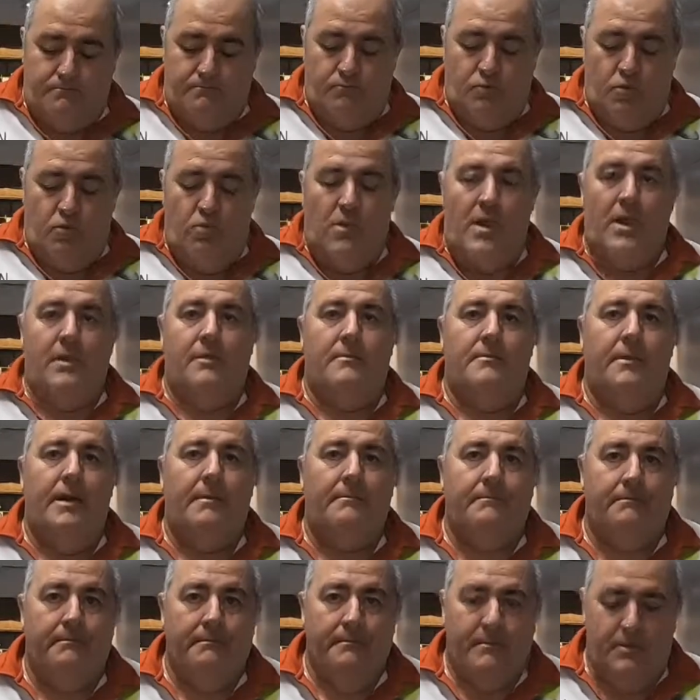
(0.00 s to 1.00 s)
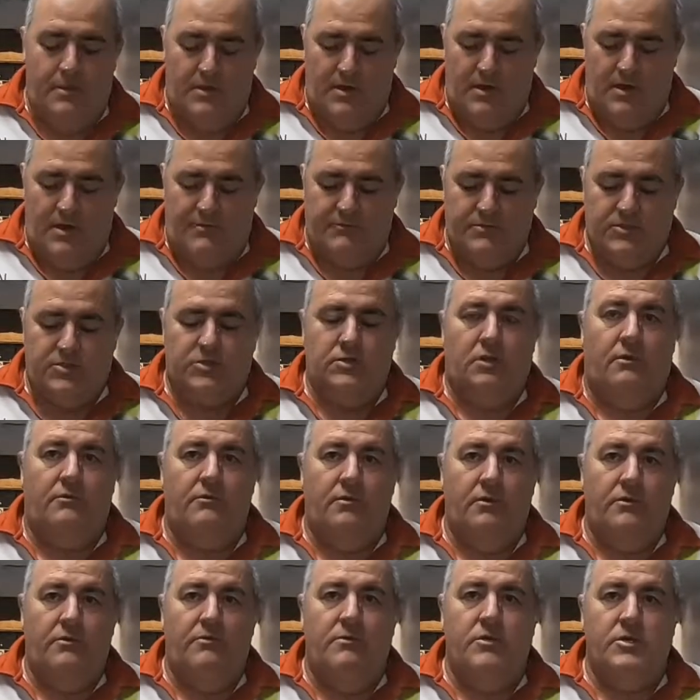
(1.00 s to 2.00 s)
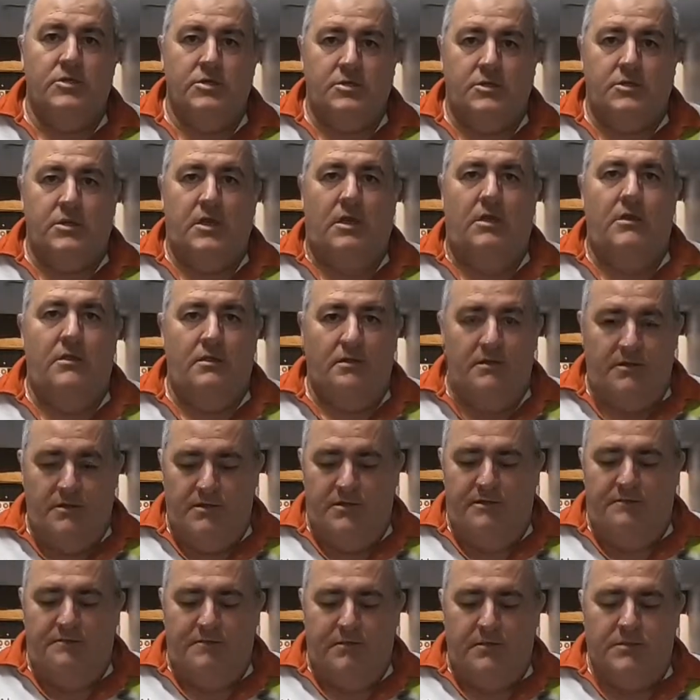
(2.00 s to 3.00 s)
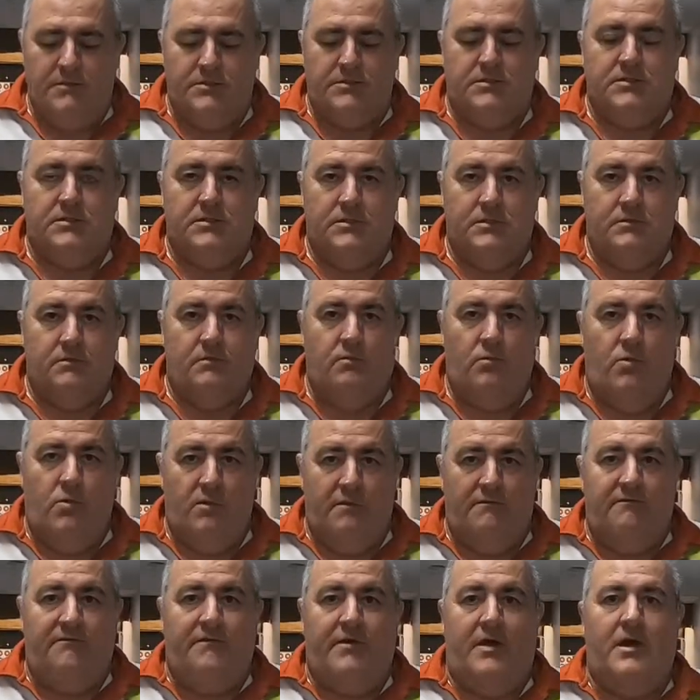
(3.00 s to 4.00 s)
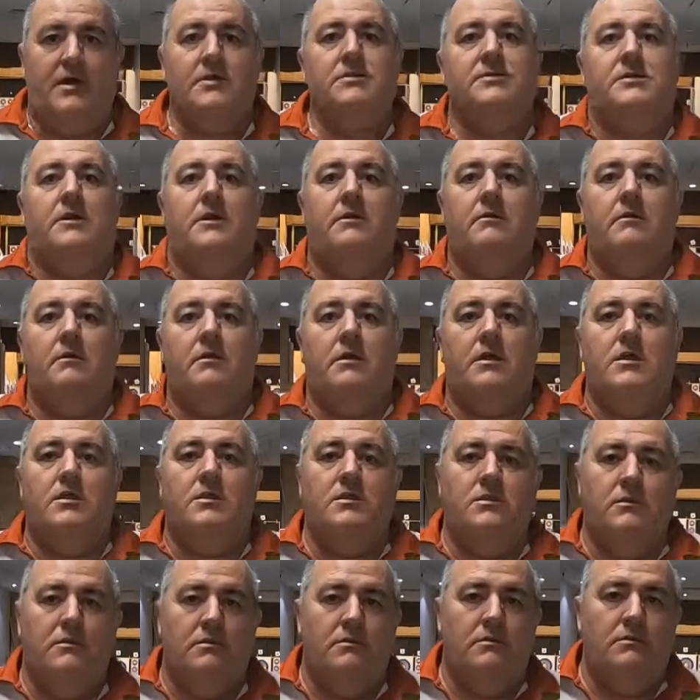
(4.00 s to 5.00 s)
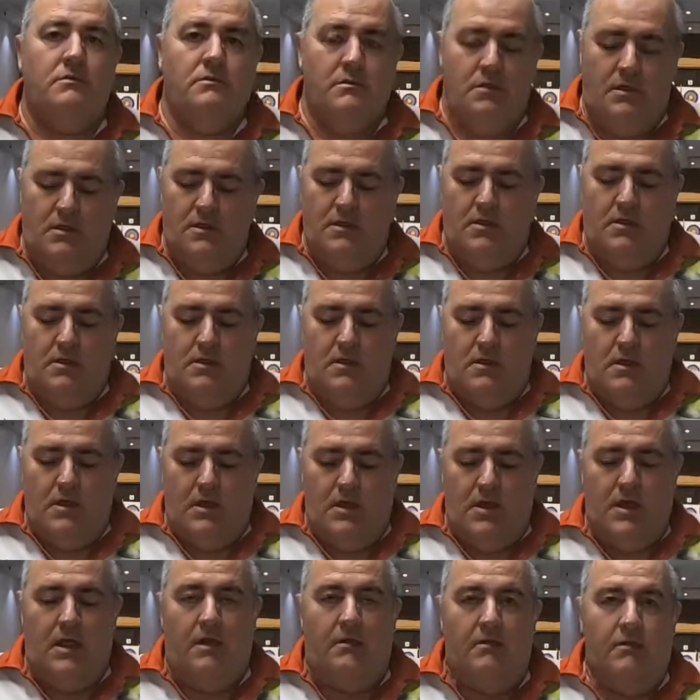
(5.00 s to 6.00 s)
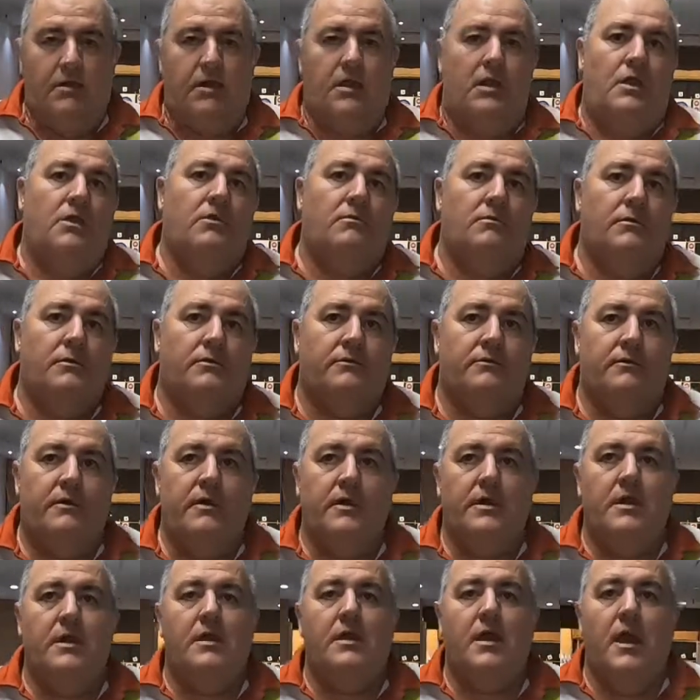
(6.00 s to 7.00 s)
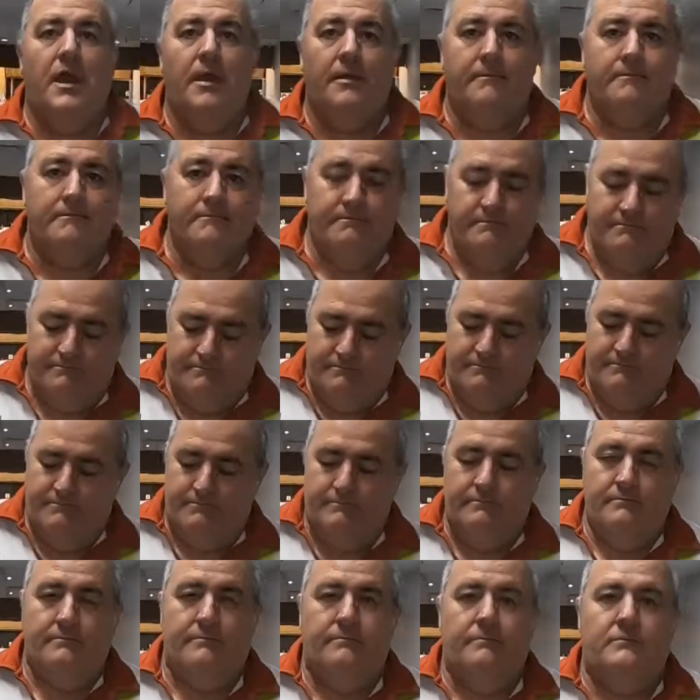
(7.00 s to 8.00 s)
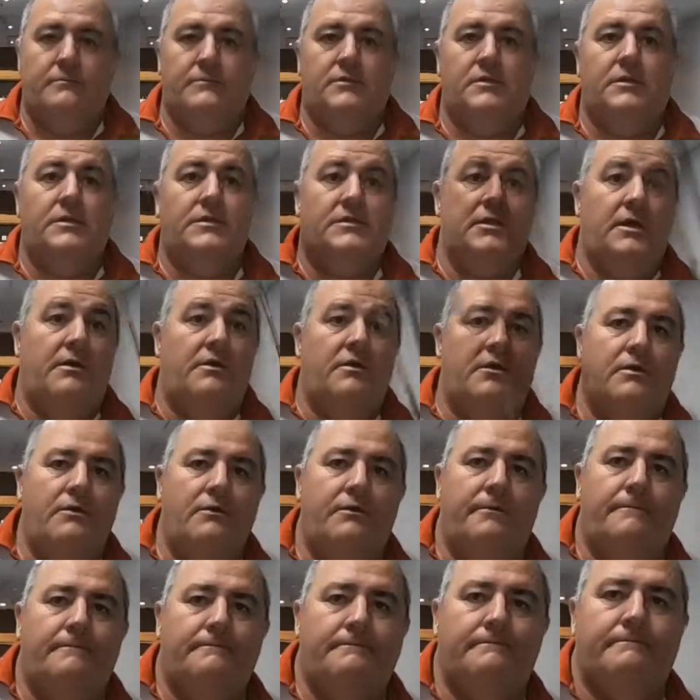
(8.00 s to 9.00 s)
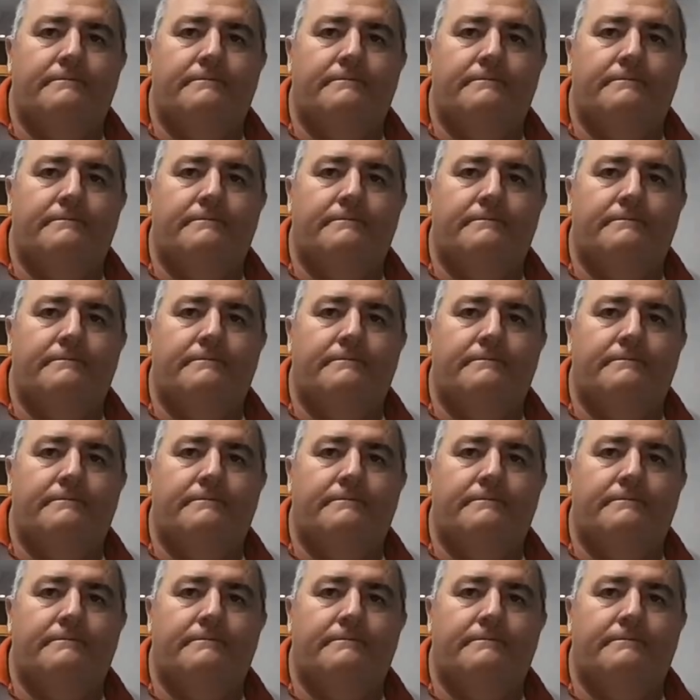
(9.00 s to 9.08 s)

we'll weigh them up and then I'll have a shot with them and show you the difference, what a fast arrow can do and how it can help your 3D game. So let's go and do it.